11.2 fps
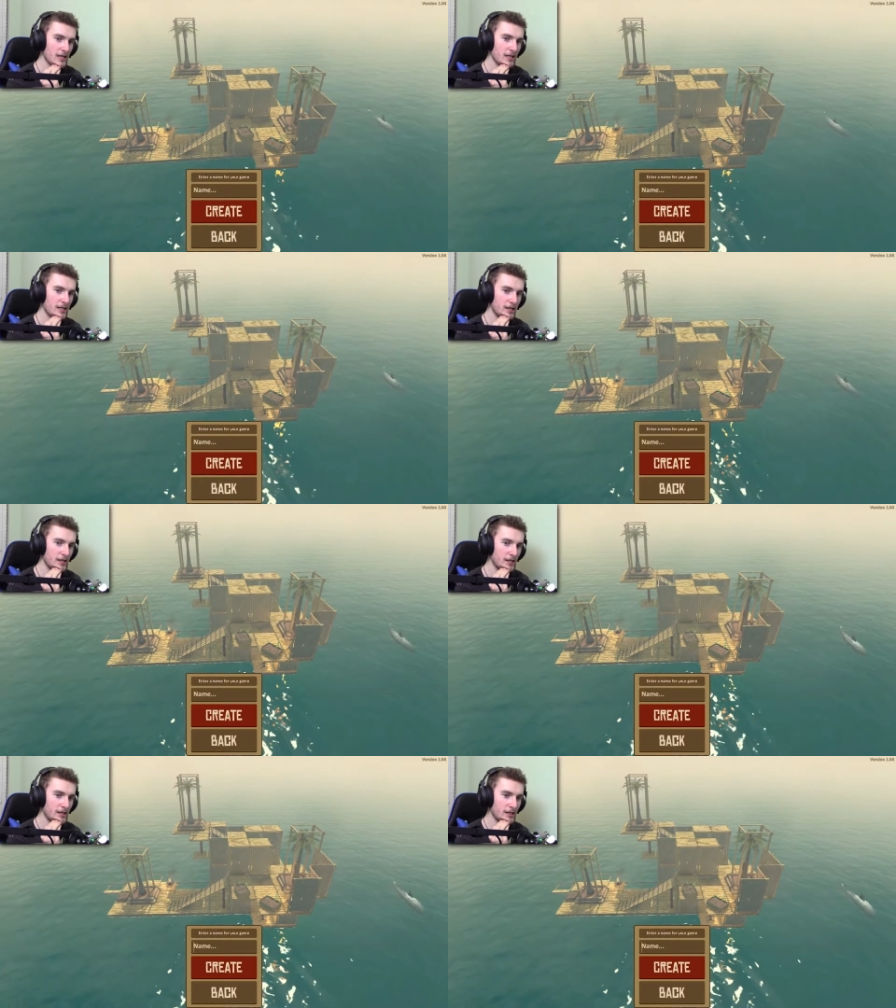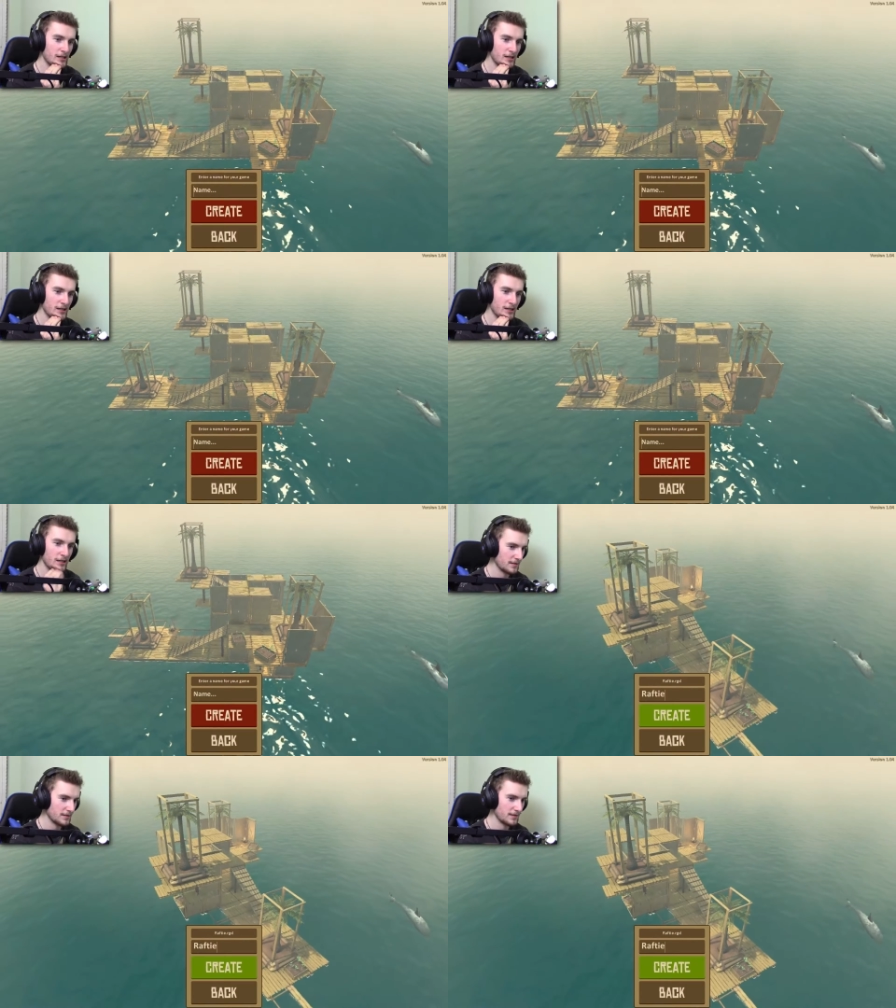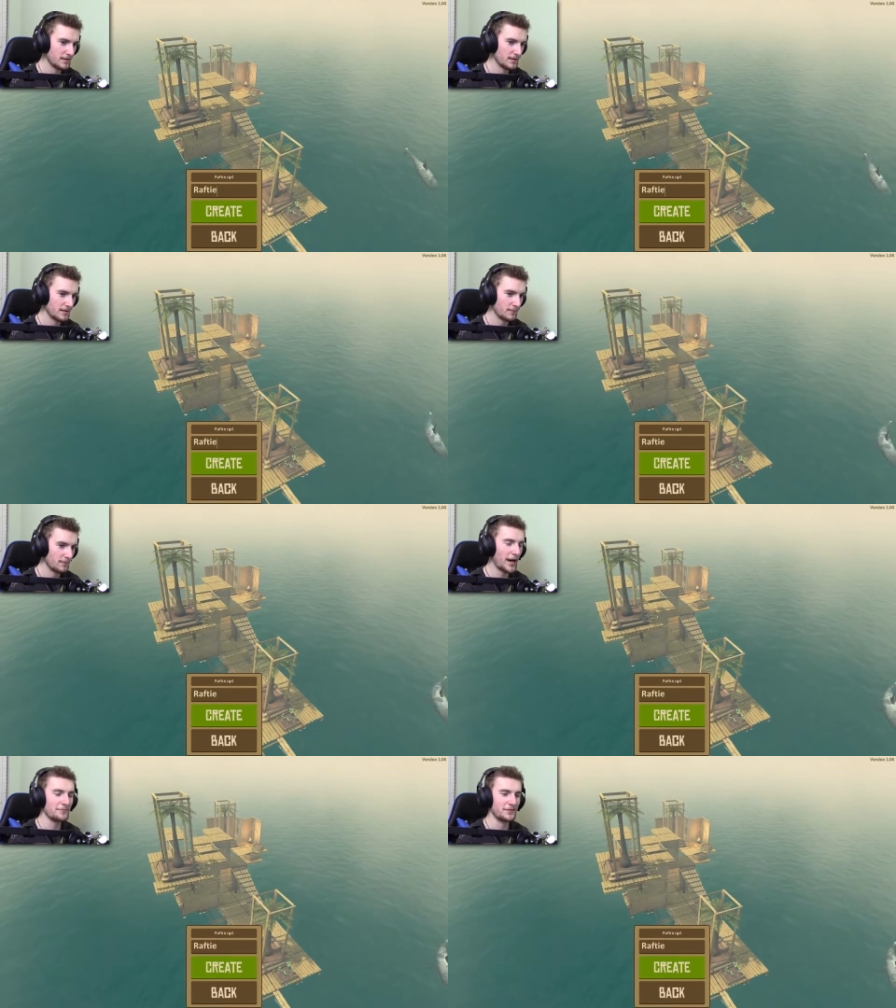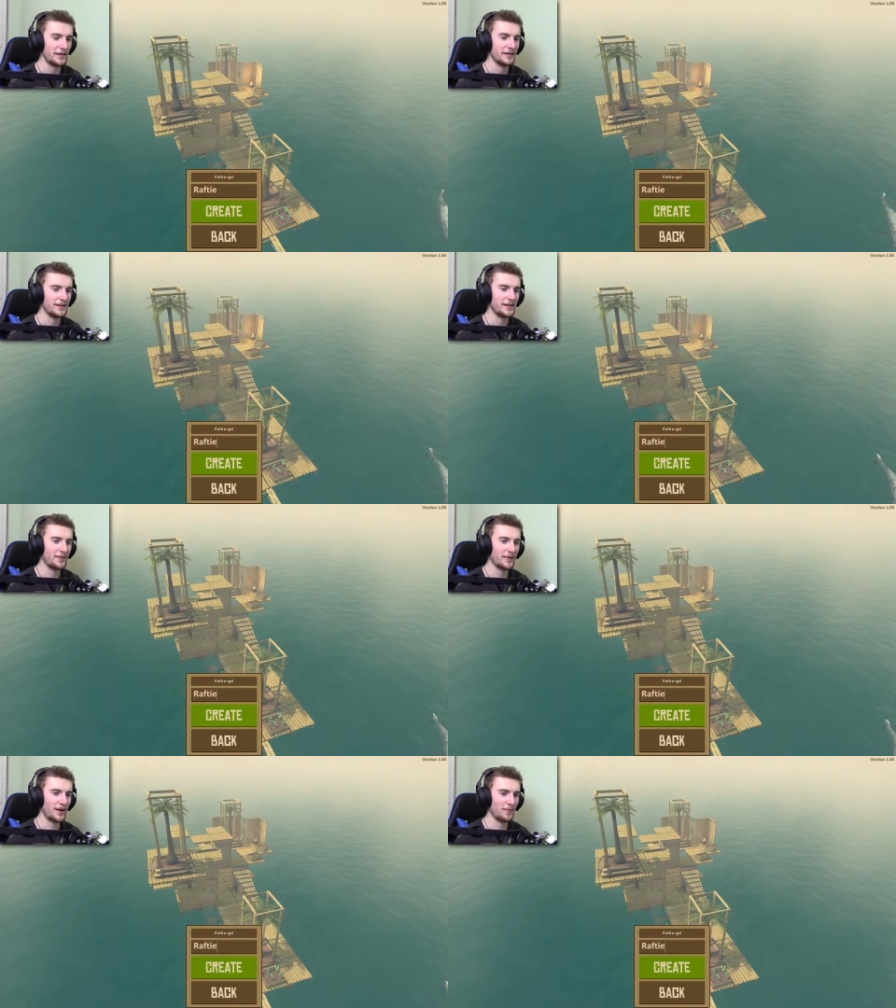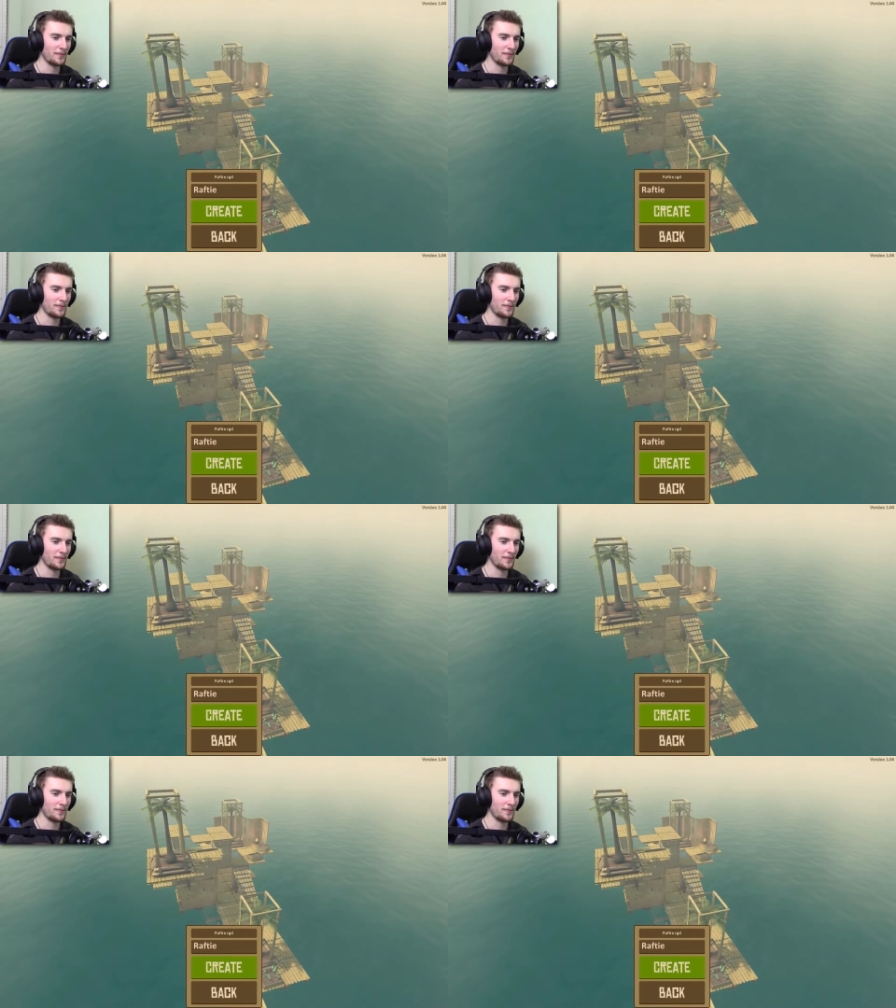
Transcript: Uh, Rafty. There we go.